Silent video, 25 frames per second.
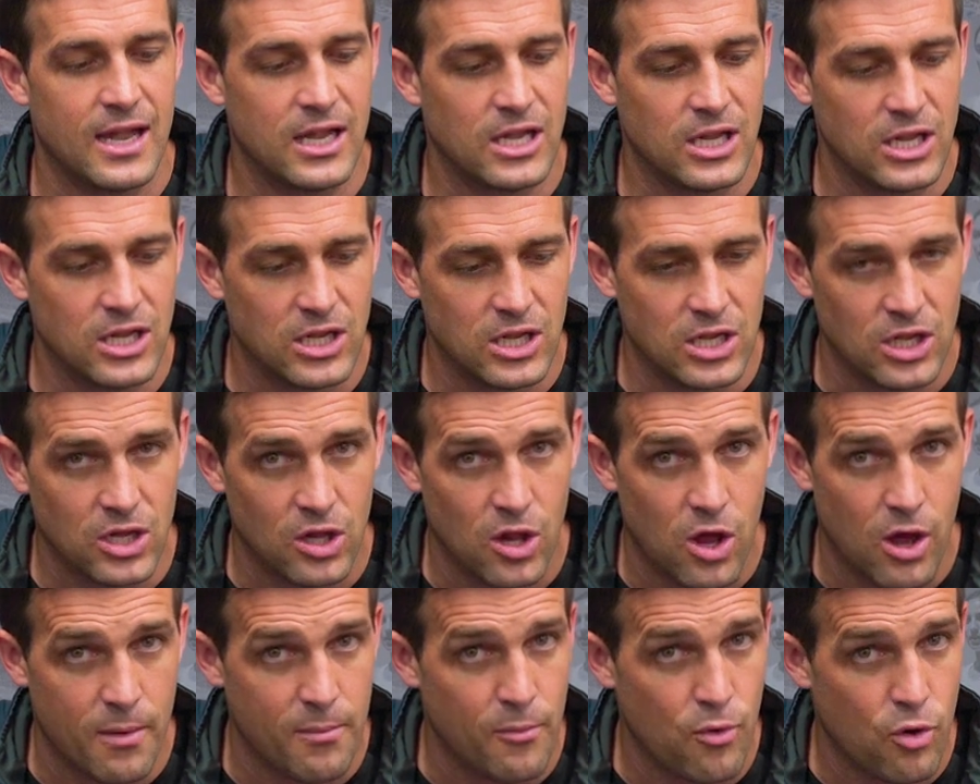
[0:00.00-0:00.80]

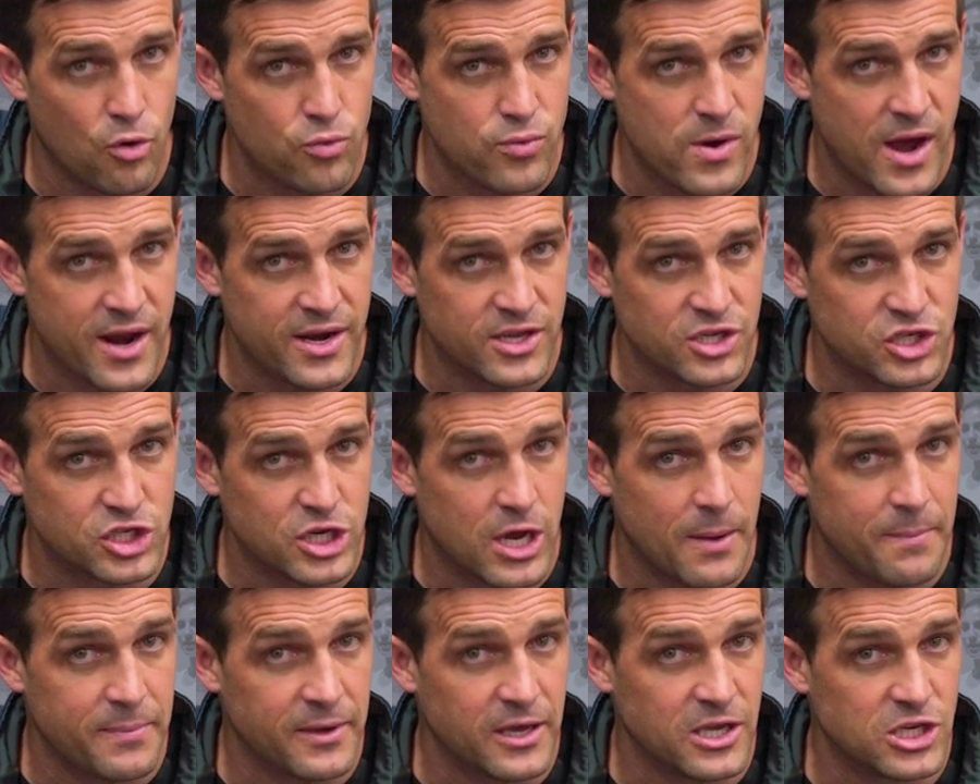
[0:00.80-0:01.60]
lot more runners
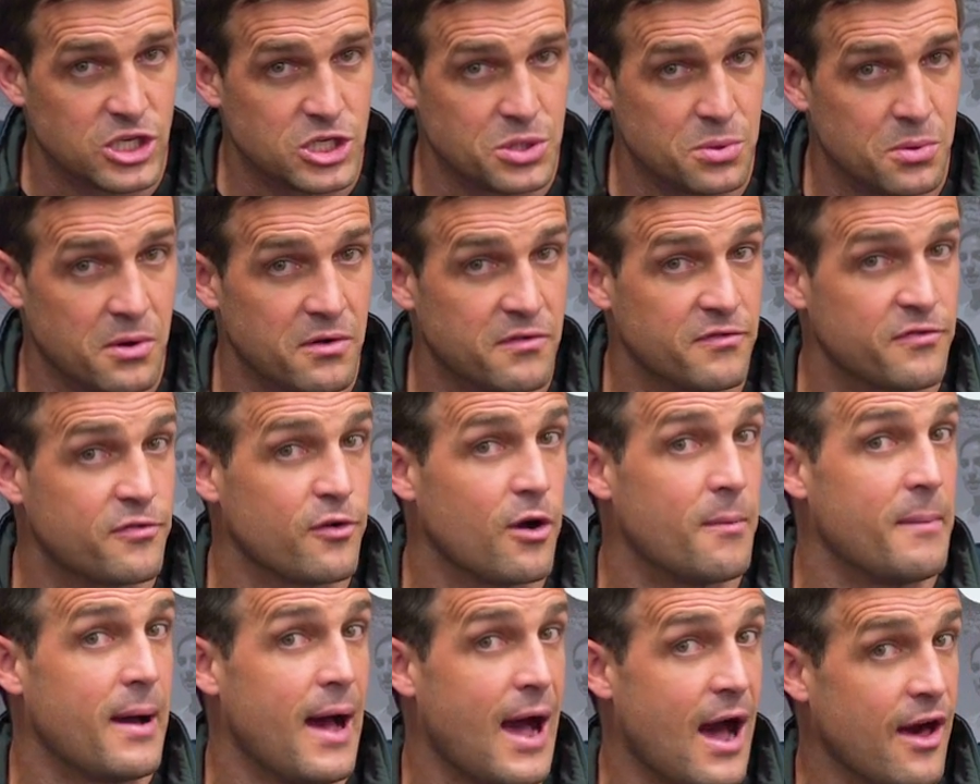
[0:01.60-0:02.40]
jumping into it
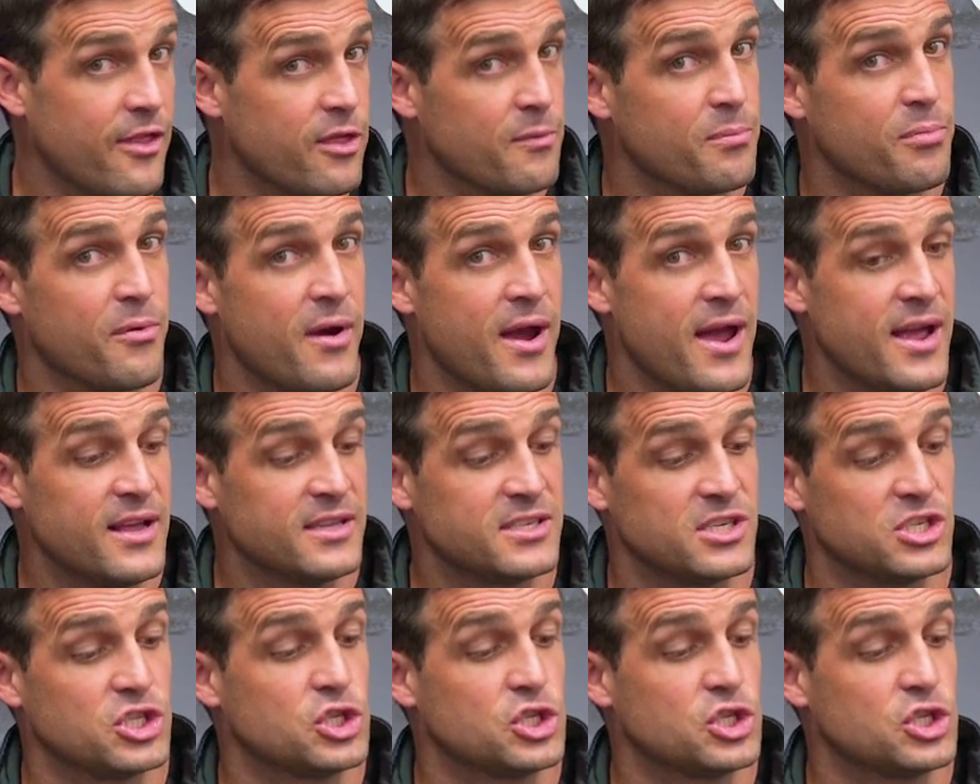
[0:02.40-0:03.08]
from other brands.